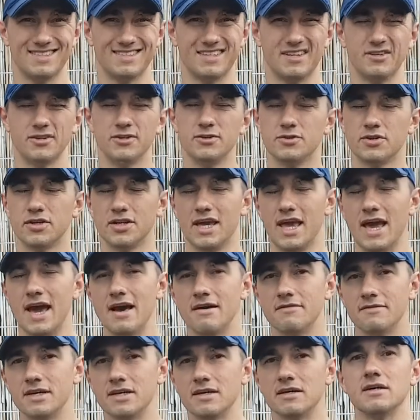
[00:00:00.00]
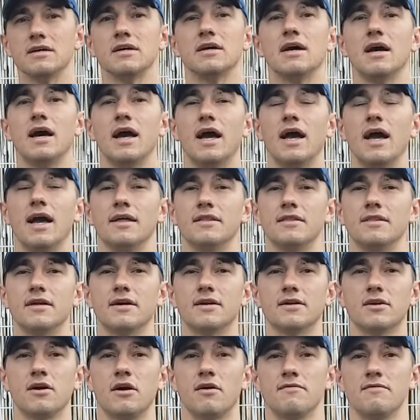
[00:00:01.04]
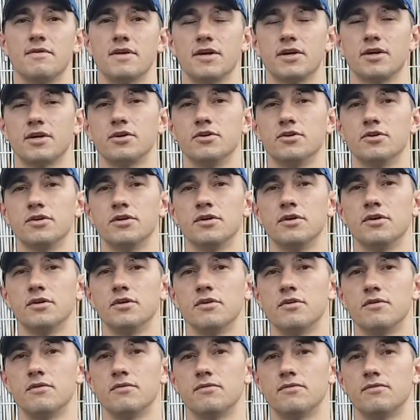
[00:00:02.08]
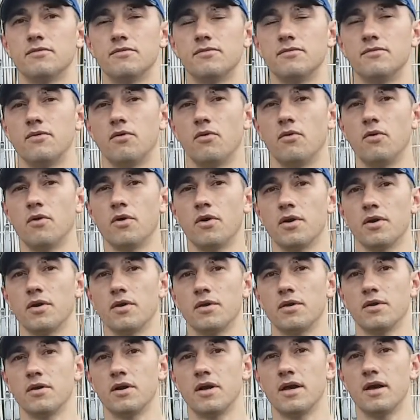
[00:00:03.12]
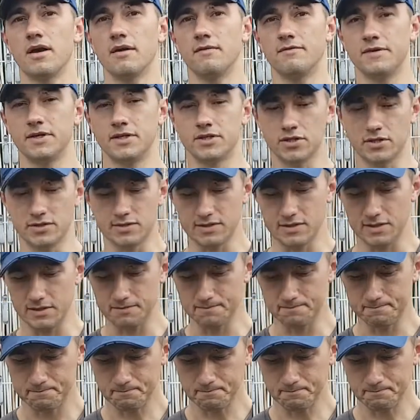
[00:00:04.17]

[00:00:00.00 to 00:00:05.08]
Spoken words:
They're usually heavy and they're not very good for efficiency.